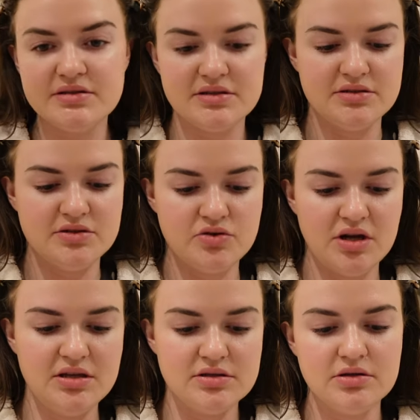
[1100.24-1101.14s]

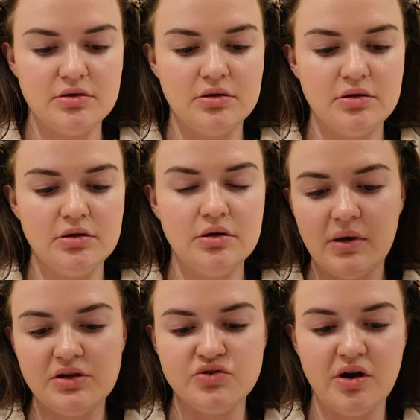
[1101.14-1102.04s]
straight on
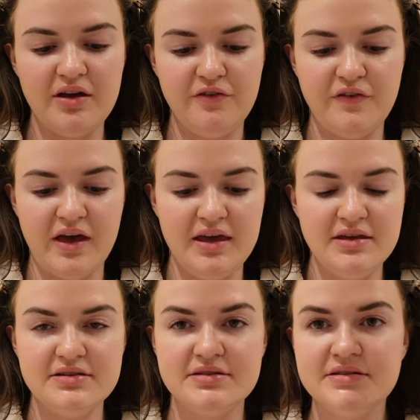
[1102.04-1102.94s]
my dry
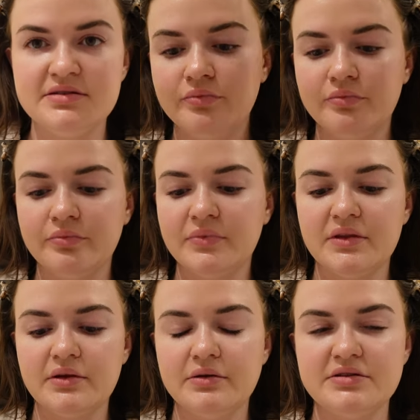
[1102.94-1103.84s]
face.
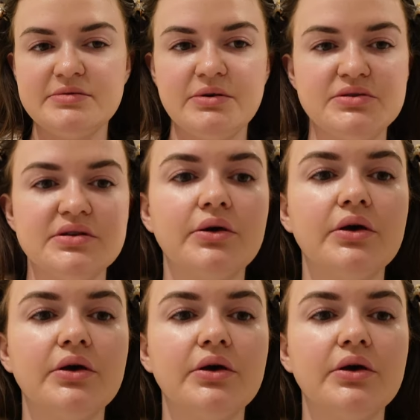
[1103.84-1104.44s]
It smells so